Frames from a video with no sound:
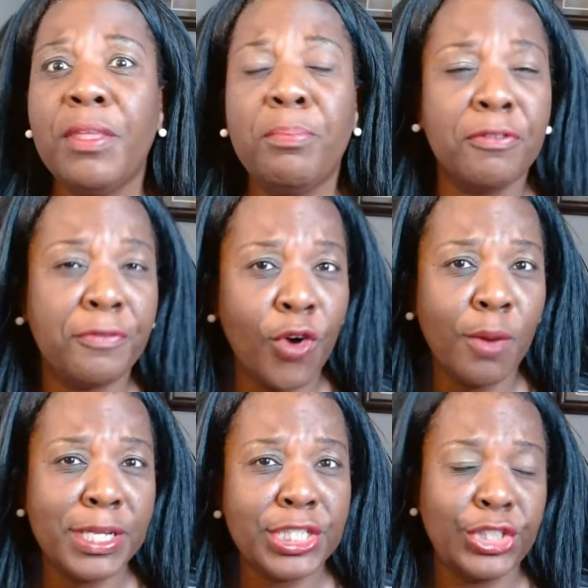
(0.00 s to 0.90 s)
the
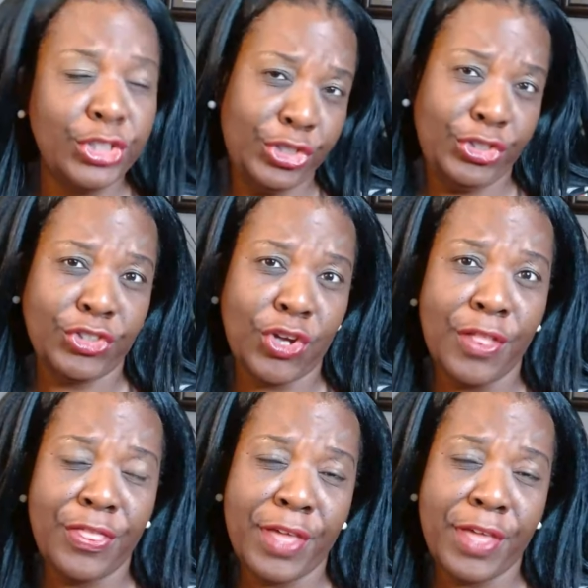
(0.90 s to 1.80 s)
performance you just
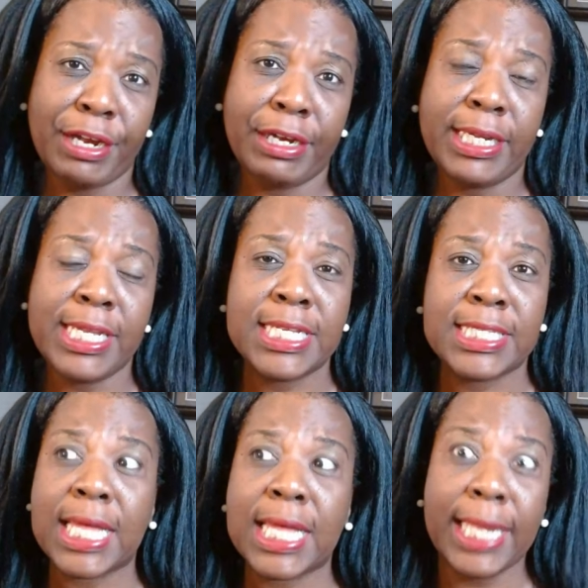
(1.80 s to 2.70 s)
saw there
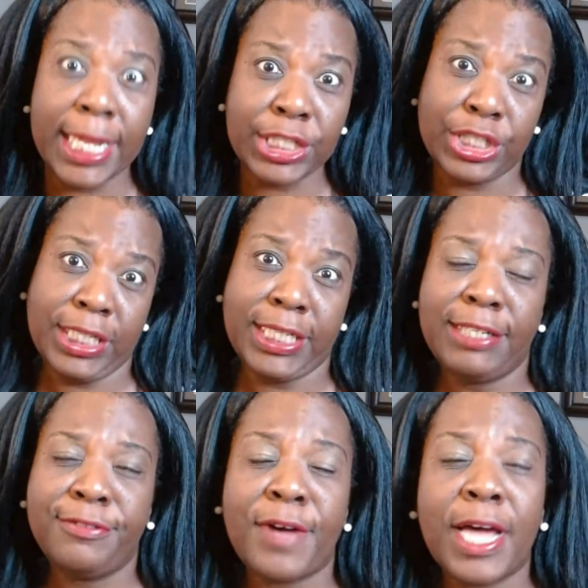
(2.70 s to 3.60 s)
is
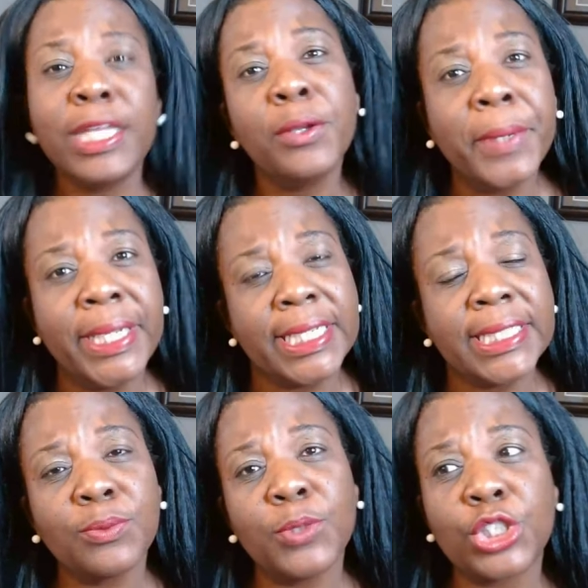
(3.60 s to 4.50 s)
allegedly Fani
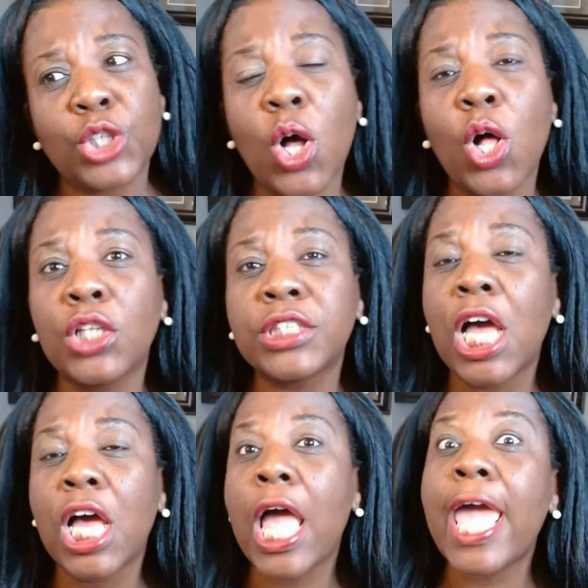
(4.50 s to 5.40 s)
Willis was called
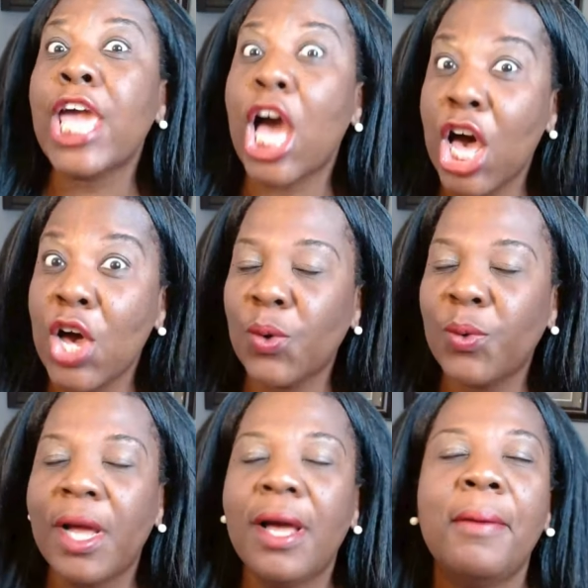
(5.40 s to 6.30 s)
a hoe